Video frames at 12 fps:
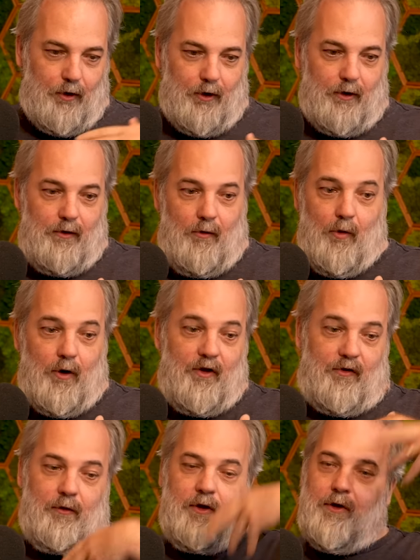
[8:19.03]

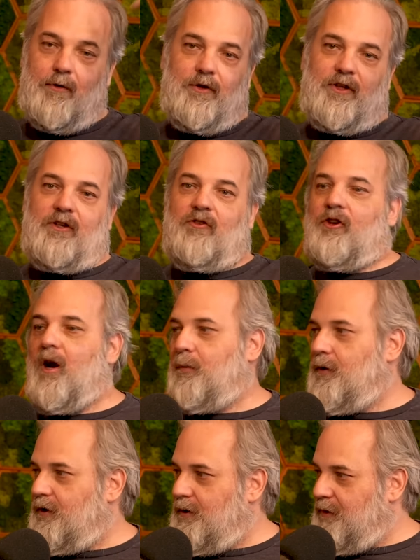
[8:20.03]
it's literally in
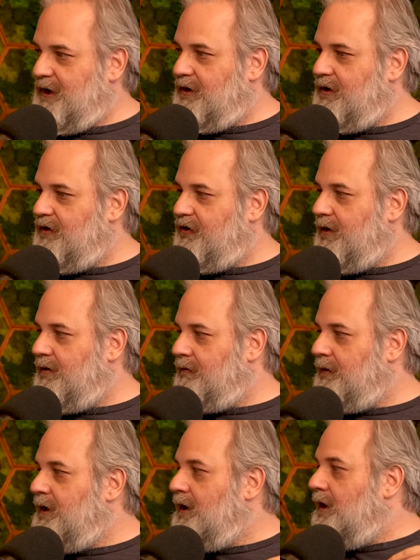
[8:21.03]
jeopardy because
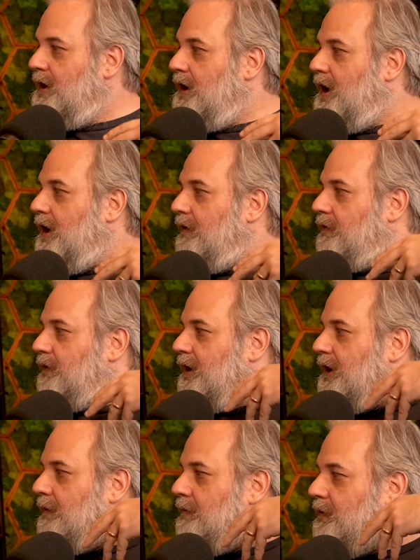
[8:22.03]
of
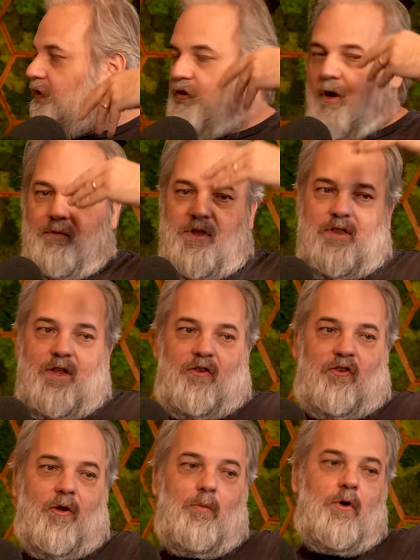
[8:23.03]
something that
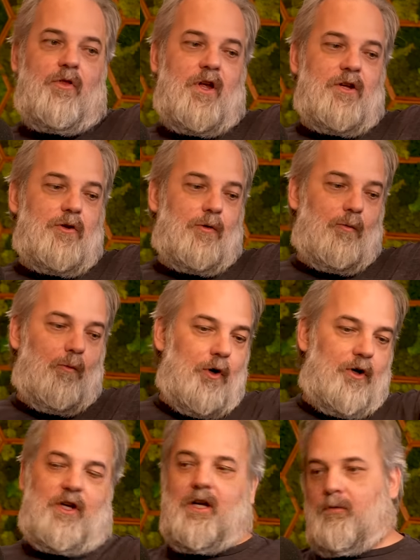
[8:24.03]
someone that you're
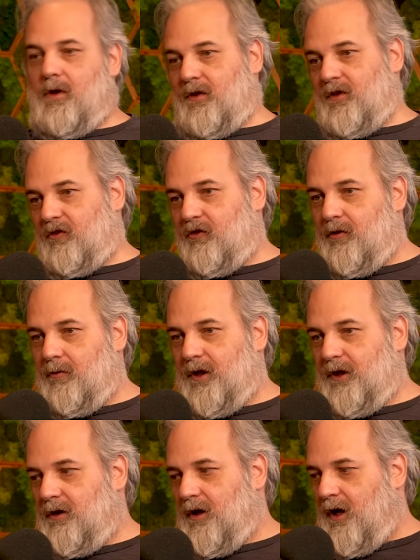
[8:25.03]
working with is
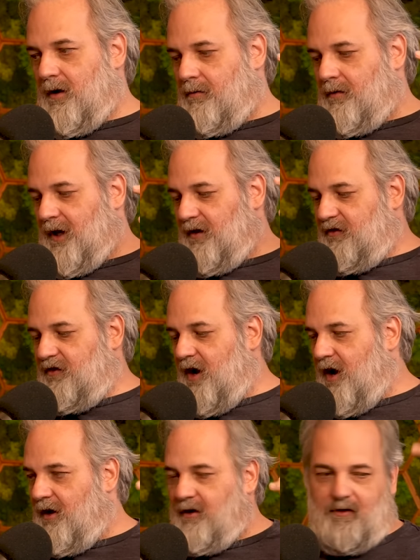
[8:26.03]
doing, has
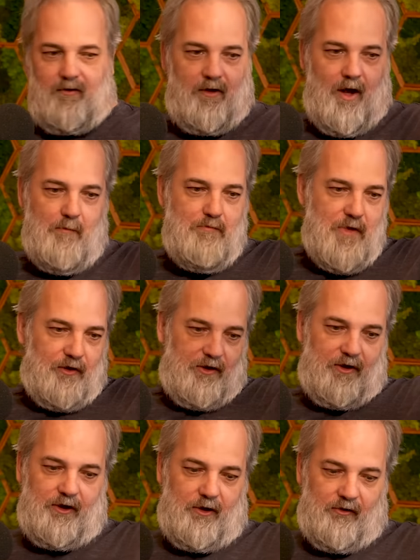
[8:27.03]
done a
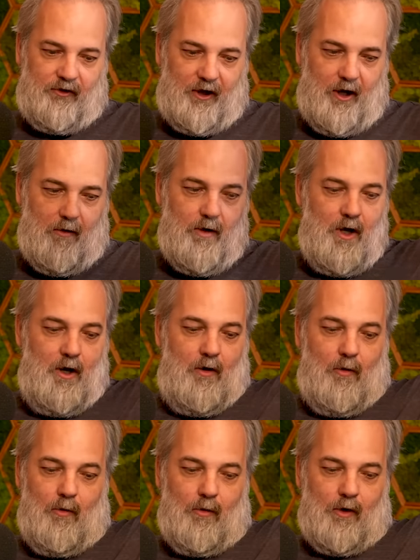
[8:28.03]
million years ago,
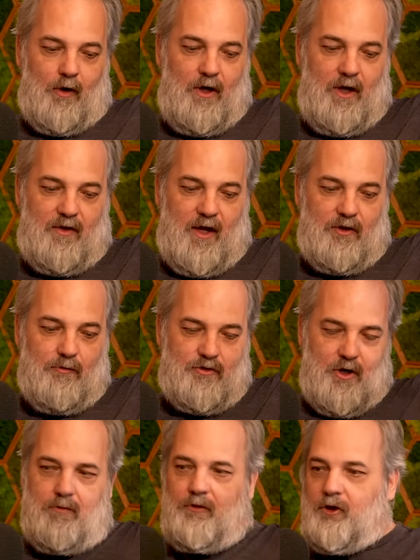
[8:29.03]
or that you
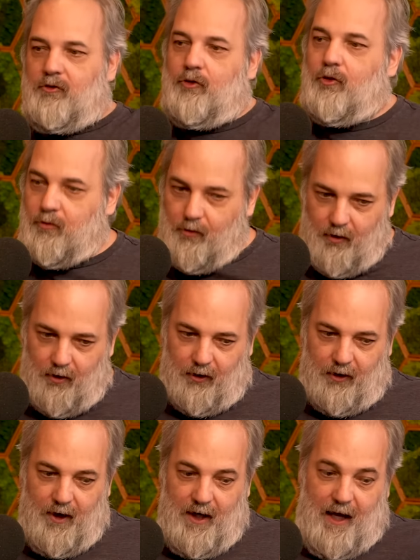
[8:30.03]
don't
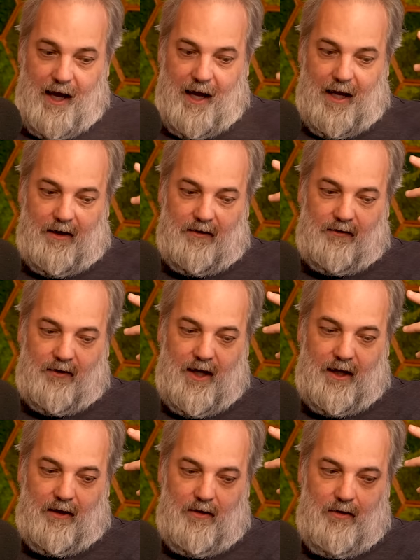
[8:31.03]
control. And
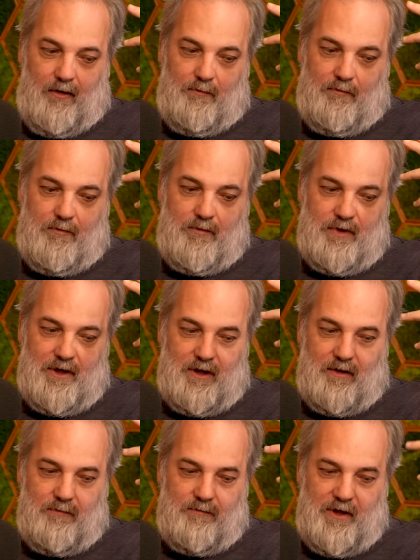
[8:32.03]
like
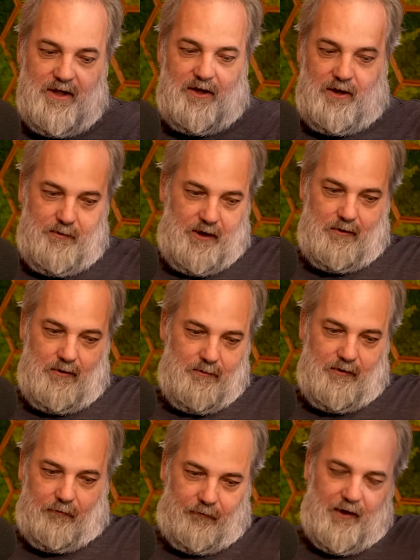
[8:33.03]
me coming home
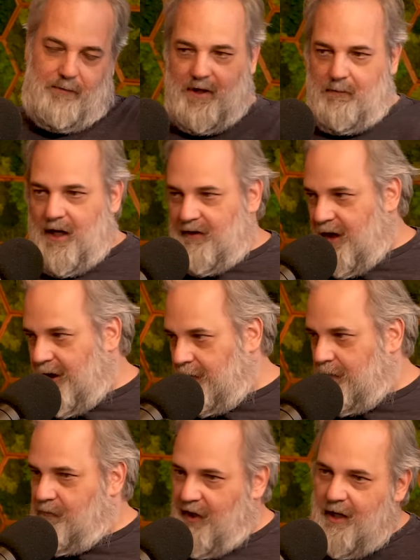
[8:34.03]
and flipping my dining
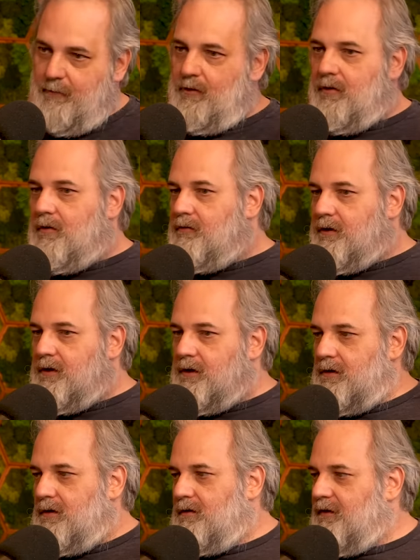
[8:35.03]
room table
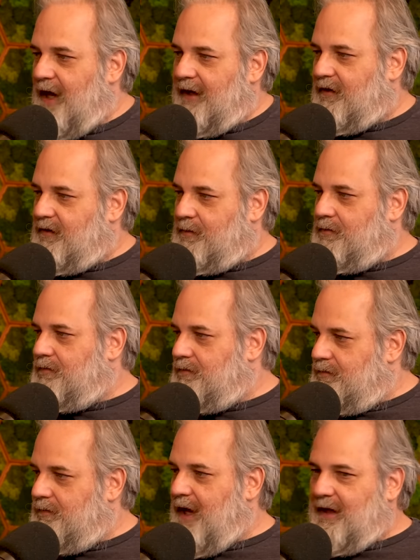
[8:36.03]
over, that's
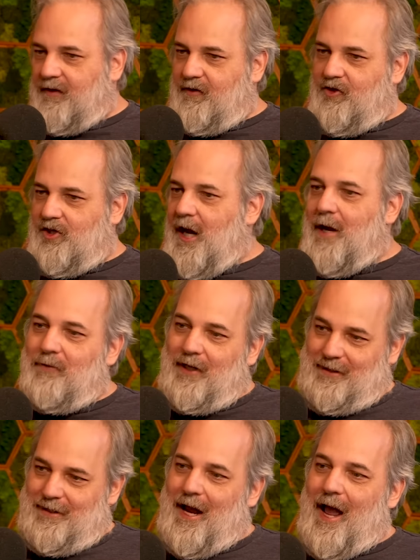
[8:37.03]
shame.
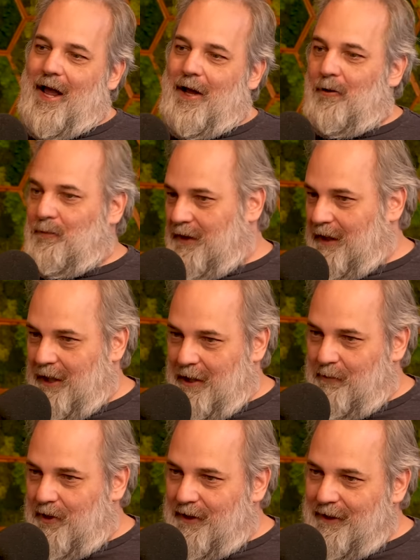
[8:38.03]
That's not helping
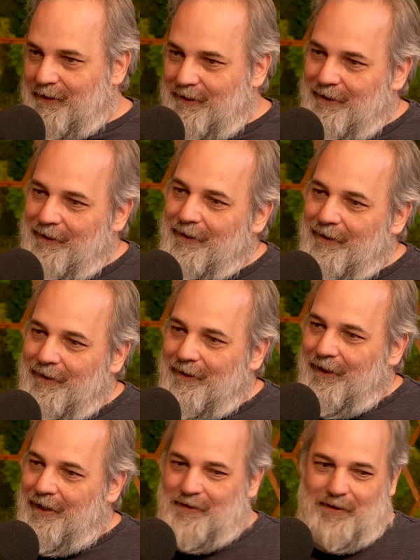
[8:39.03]
anybody.
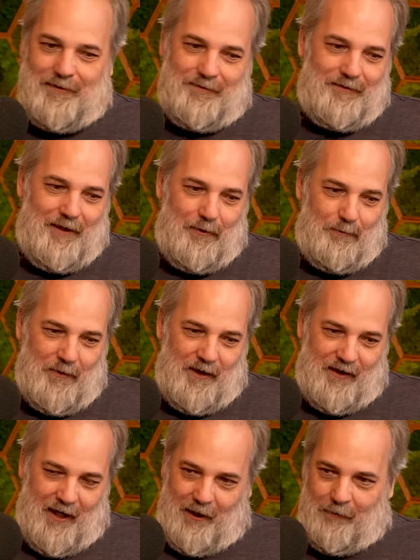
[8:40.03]
It didn't help my
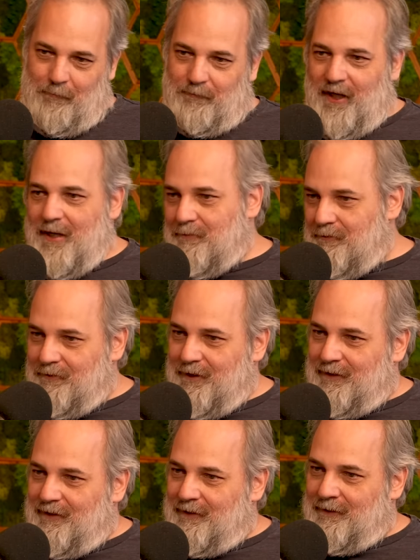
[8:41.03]
dining room table.
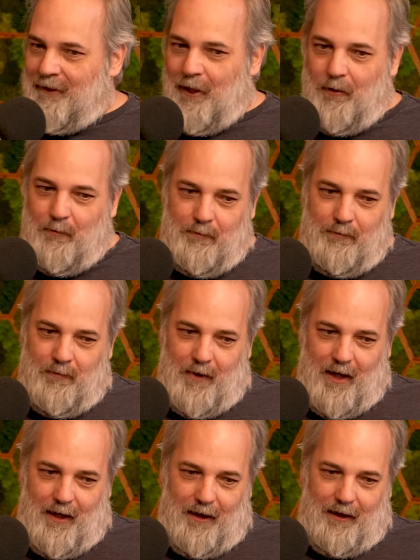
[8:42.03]
It didn't help
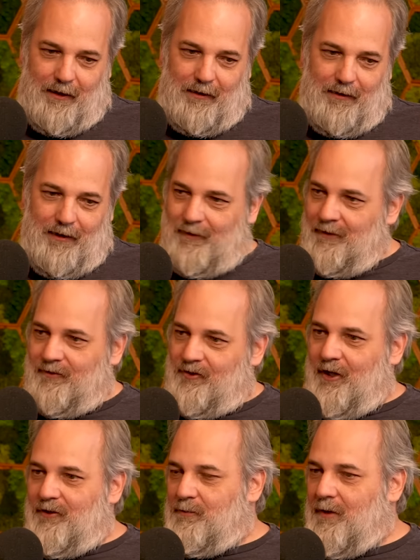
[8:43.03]
my, it didn't
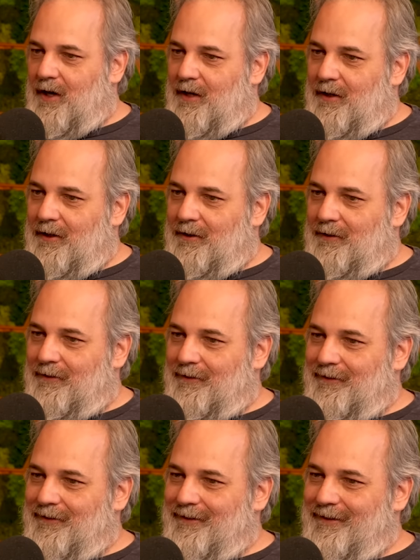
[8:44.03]
change my,
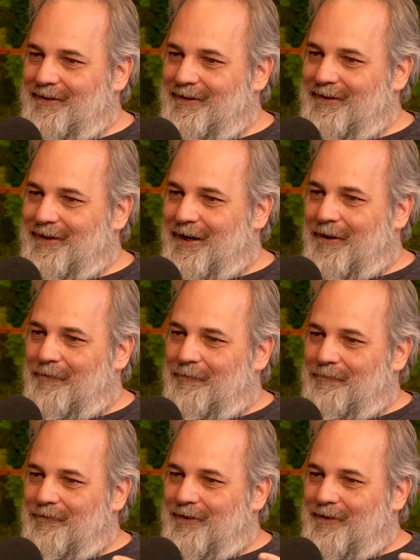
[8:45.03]
you know.